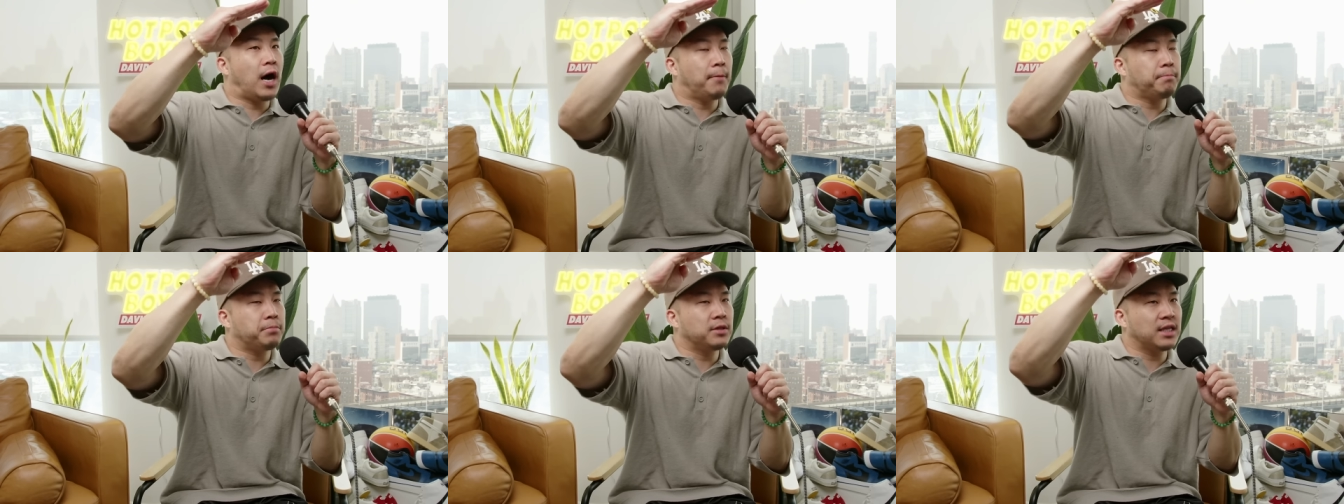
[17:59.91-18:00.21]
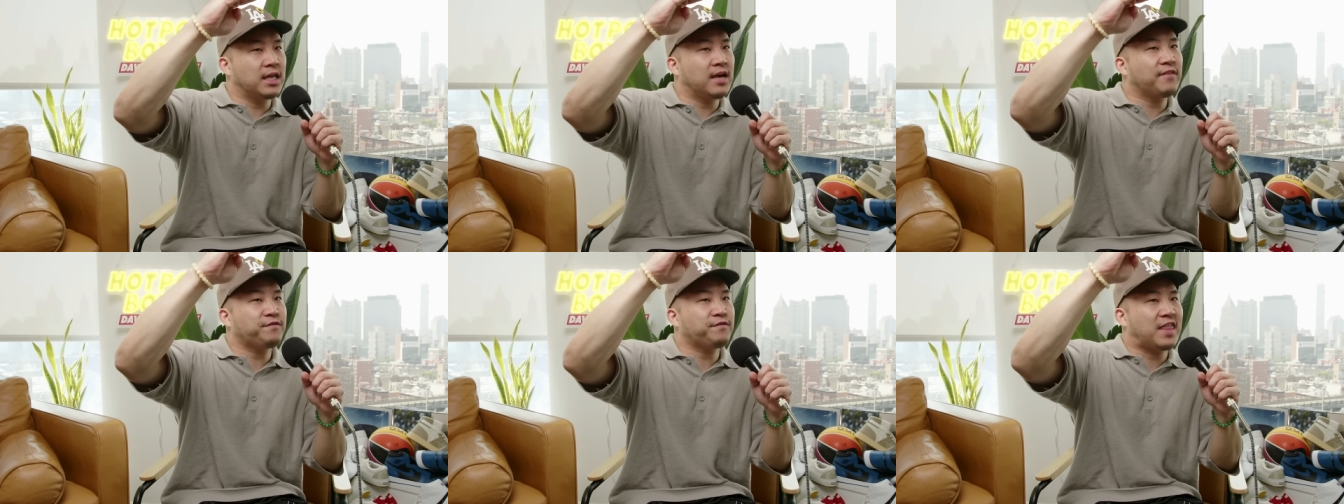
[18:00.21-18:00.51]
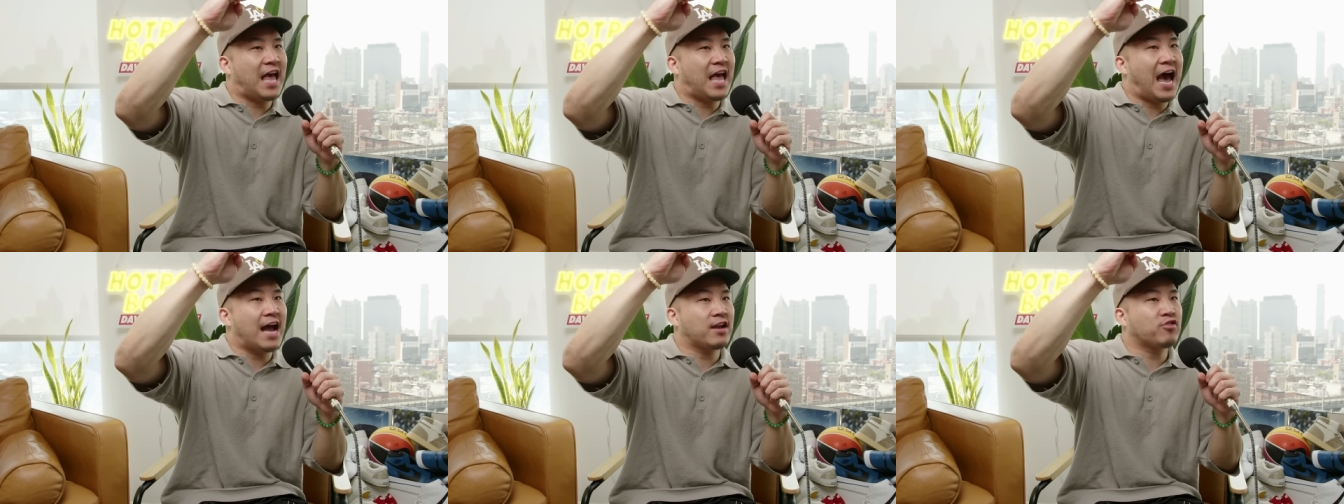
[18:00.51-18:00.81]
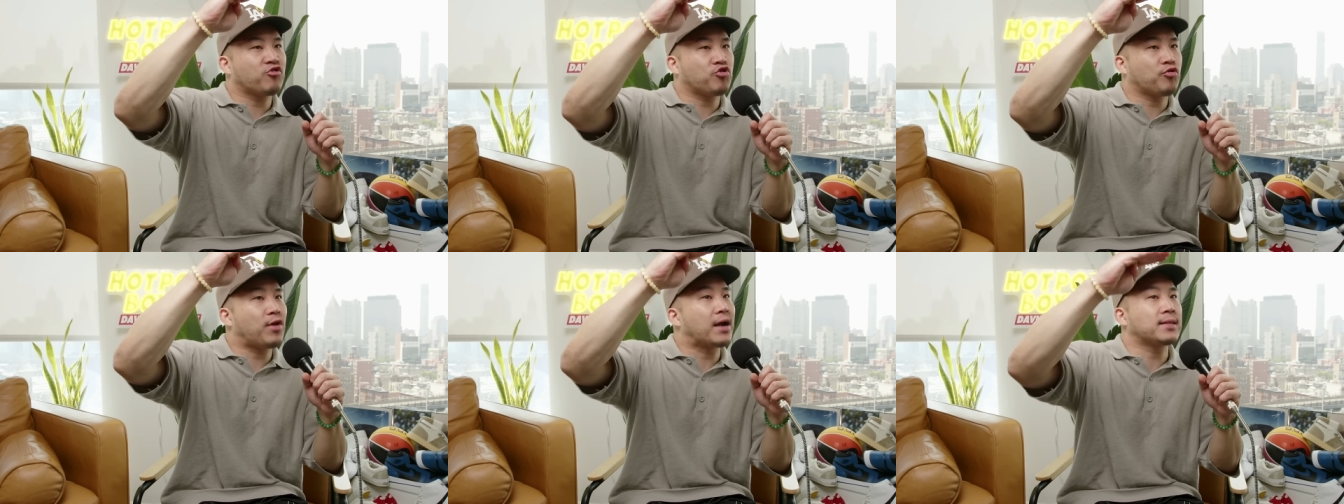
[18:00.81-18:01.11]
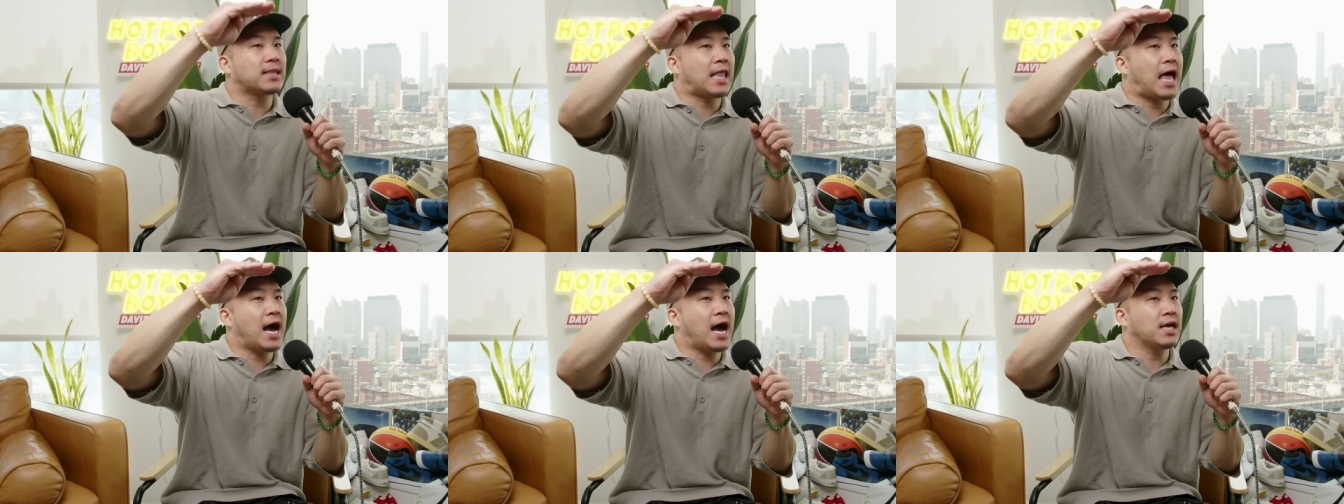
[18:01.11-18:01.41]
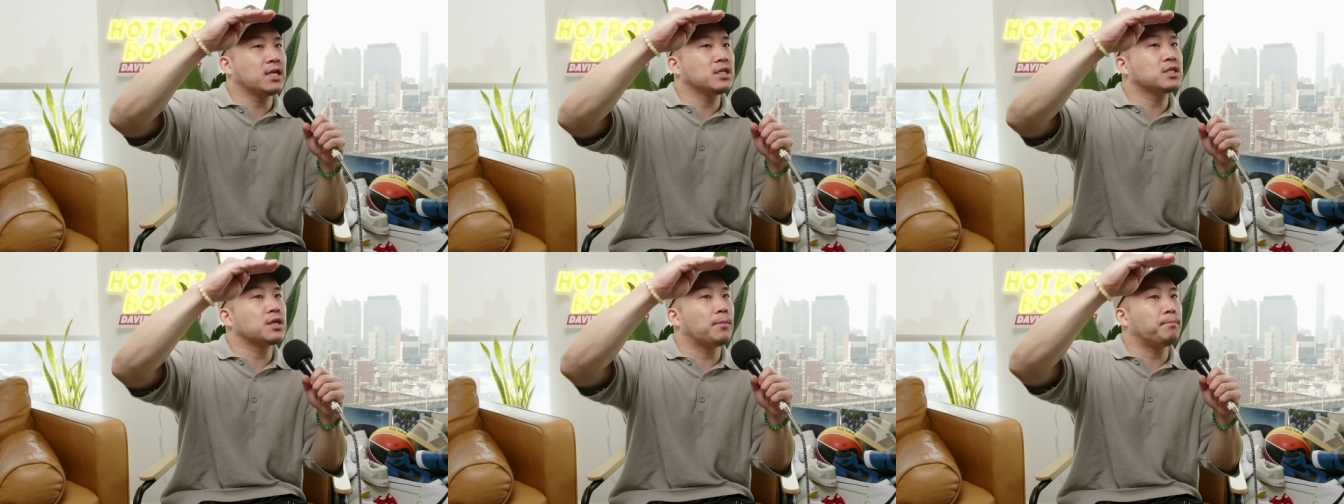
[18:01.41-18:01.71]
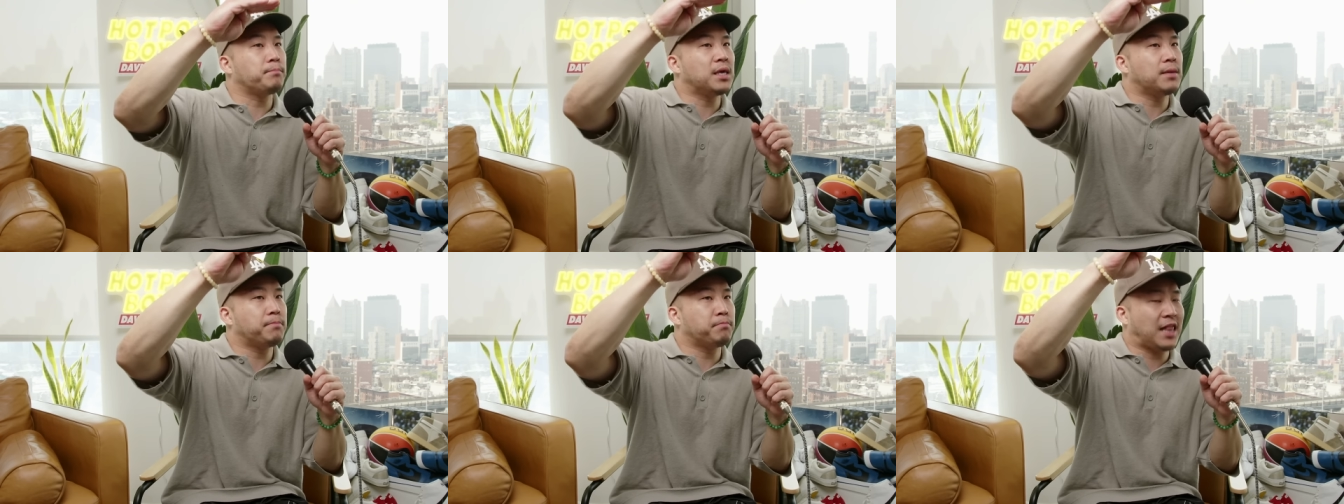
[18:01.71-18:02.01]
uplift that trend line to
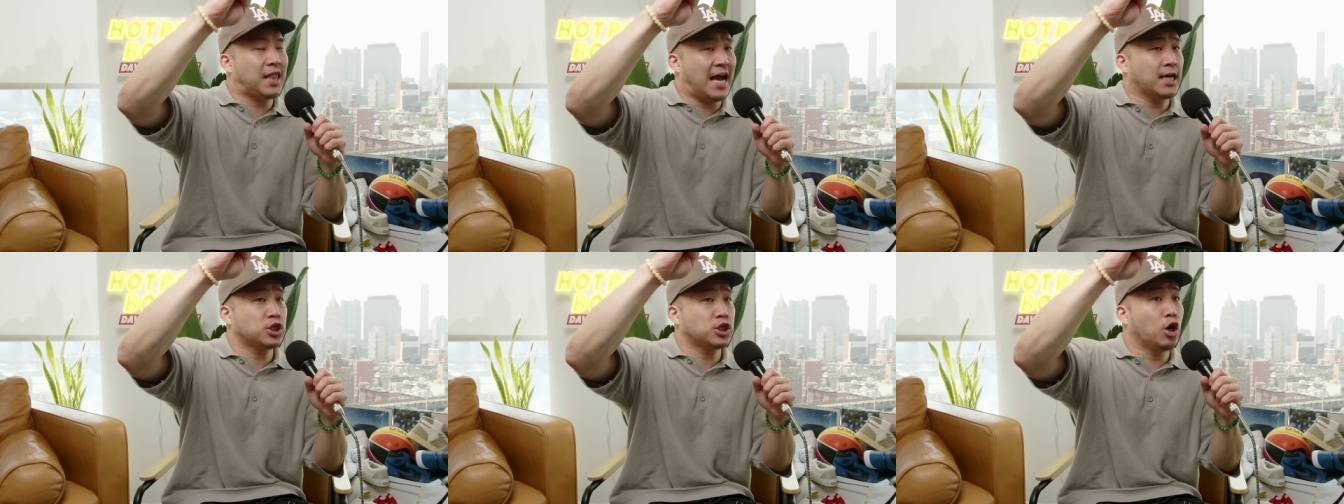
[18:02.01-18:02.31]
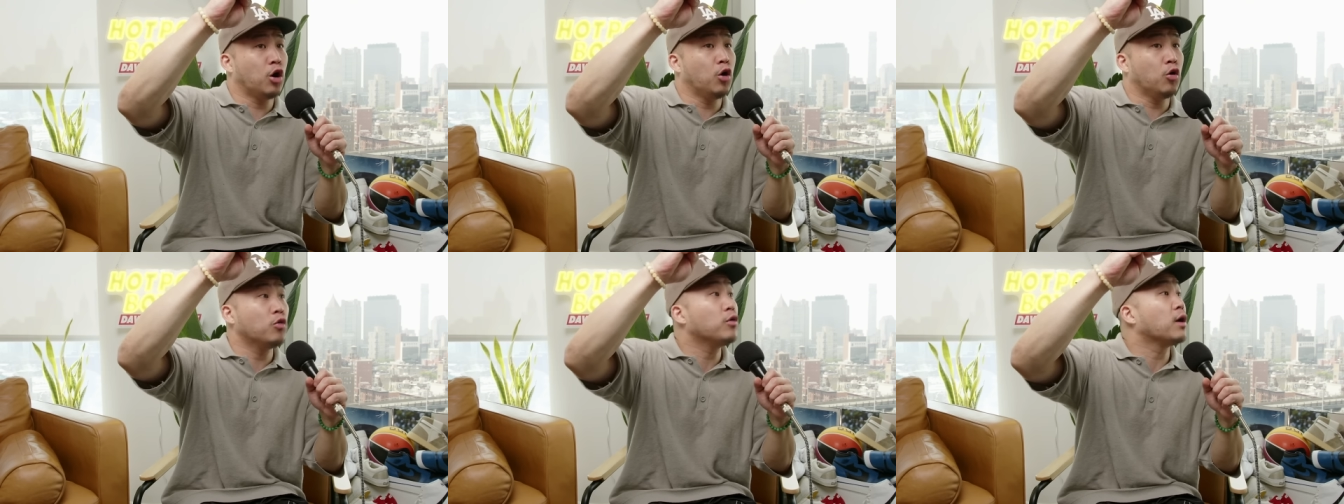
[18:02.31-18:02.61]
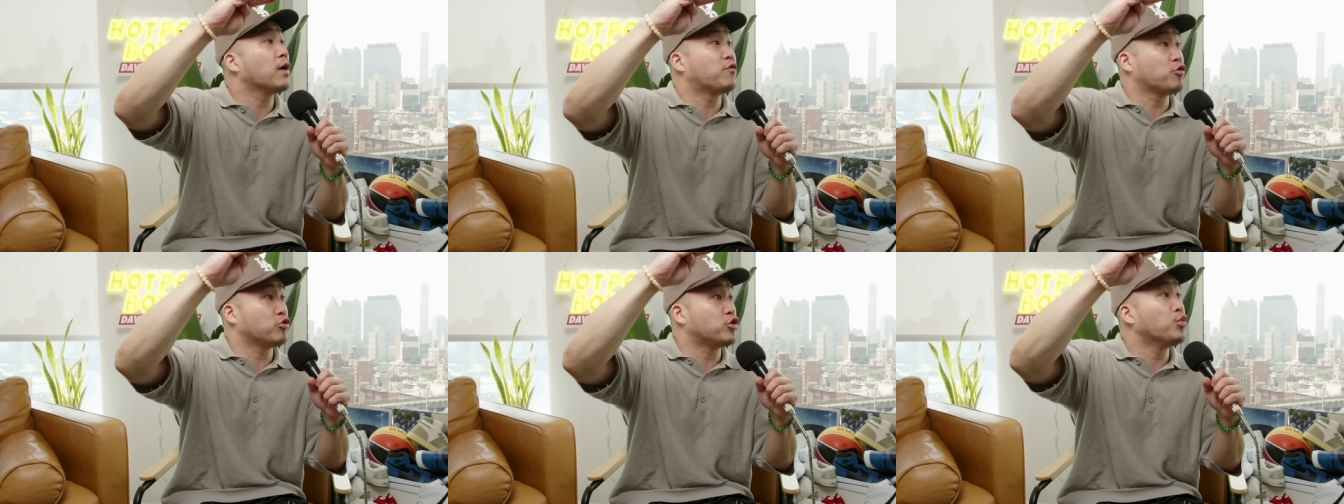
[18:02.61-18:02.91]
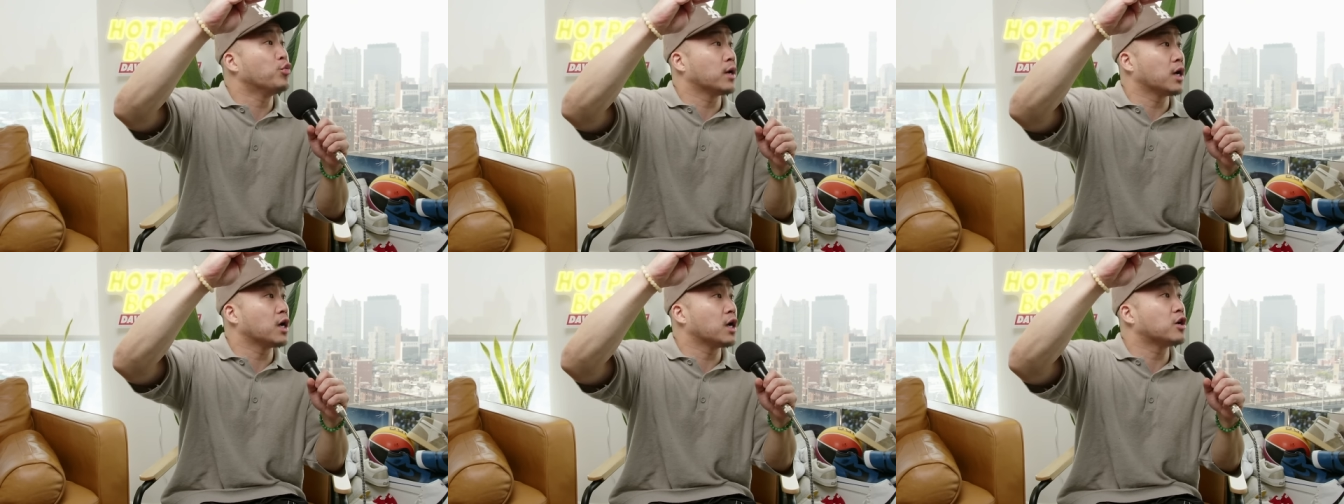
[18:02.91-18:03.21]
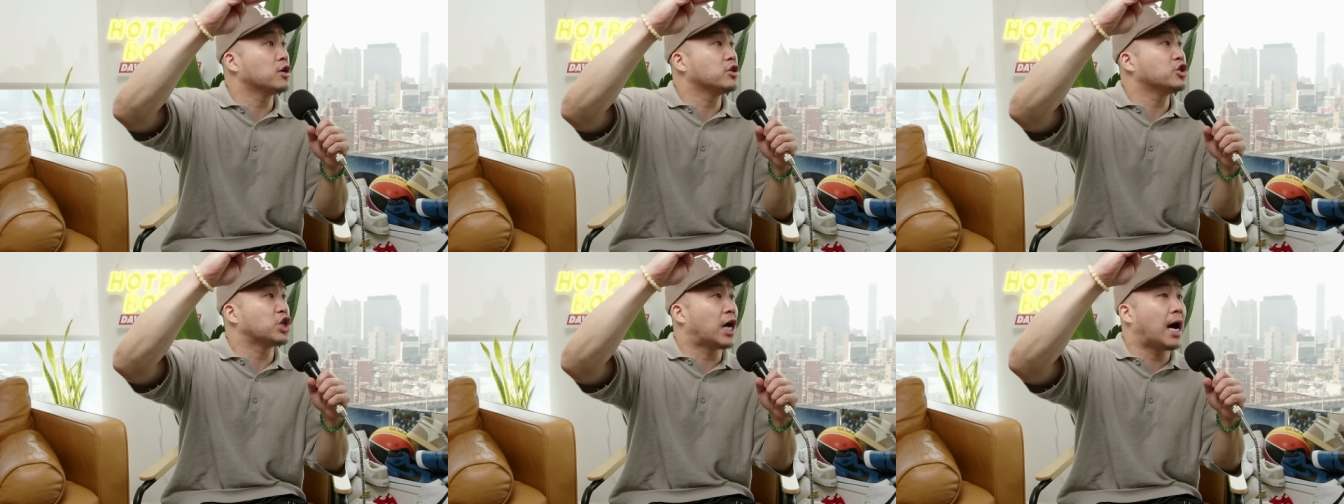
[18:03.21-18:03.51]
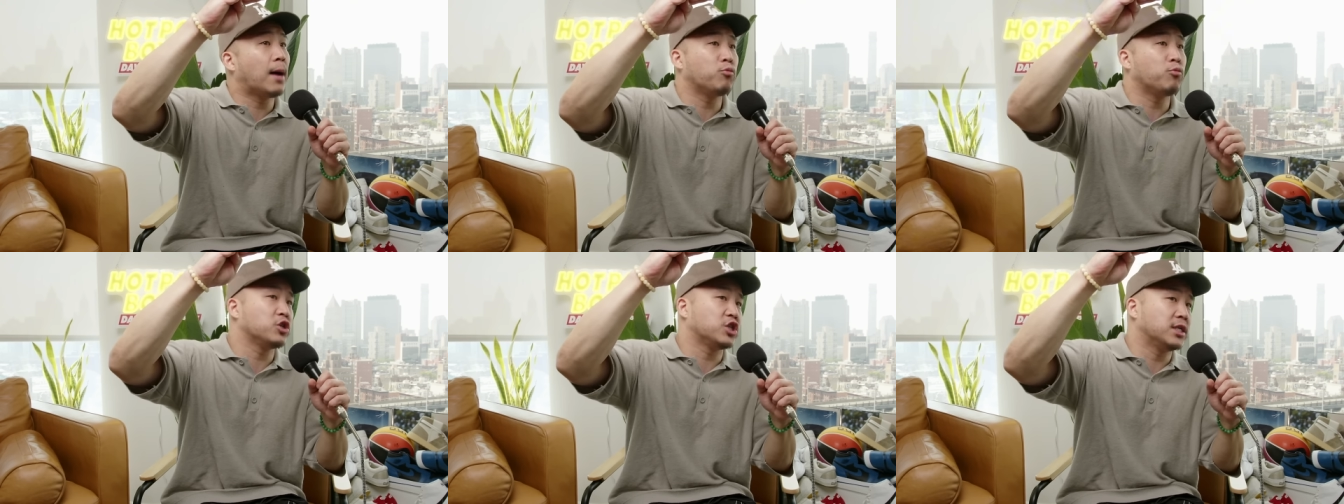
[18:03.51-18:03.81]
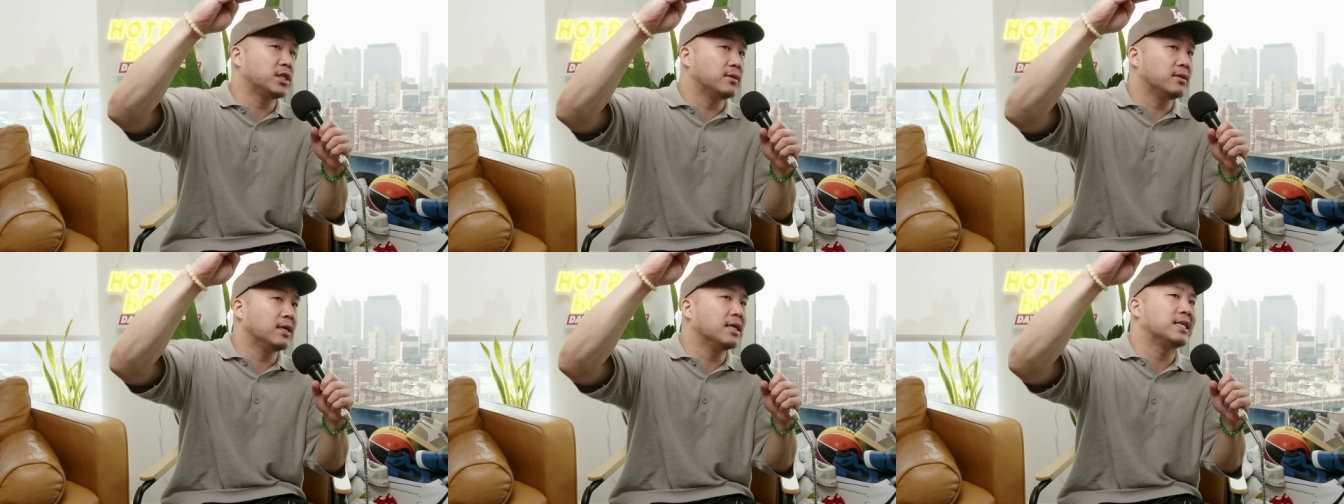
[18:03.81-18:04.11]
be plateau if you're doing a good job, which
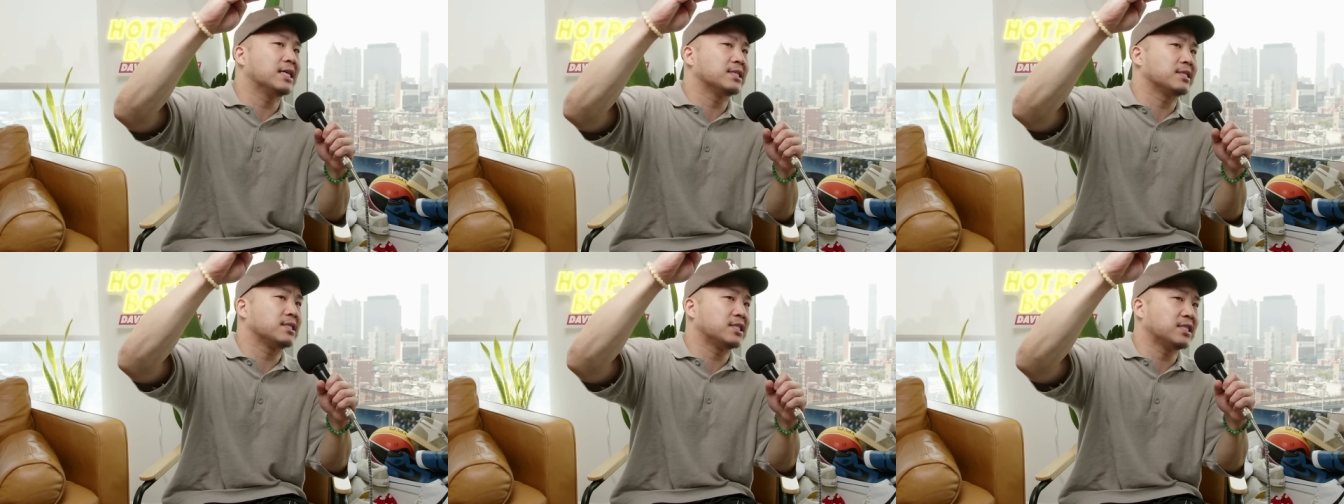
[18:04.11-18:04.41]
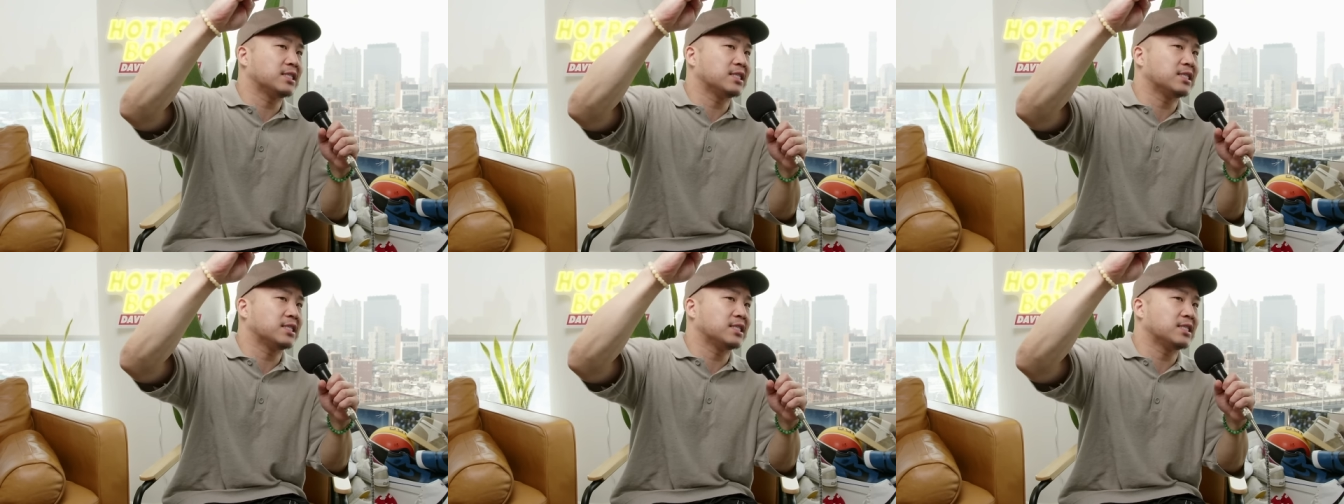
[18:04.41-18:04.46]
doesn't